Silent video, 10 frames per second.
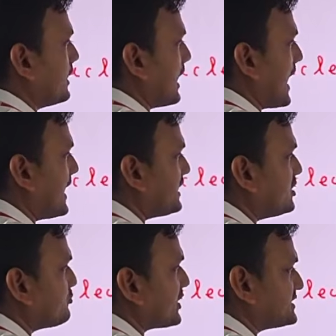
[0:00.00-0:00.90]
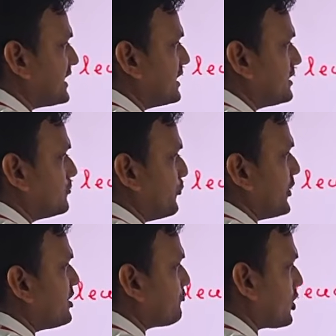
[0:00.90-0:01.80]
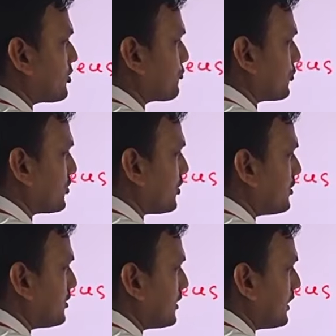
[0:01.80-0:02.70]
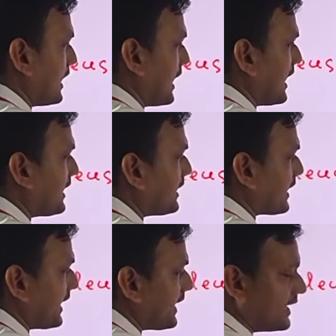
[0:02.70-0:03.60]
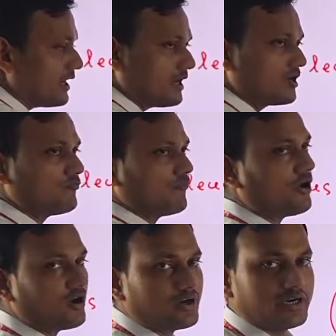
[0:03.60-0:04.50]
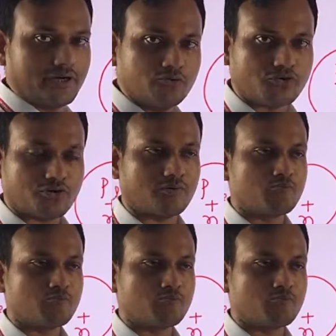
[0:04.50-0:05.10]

I represent P for proton and N for neutron,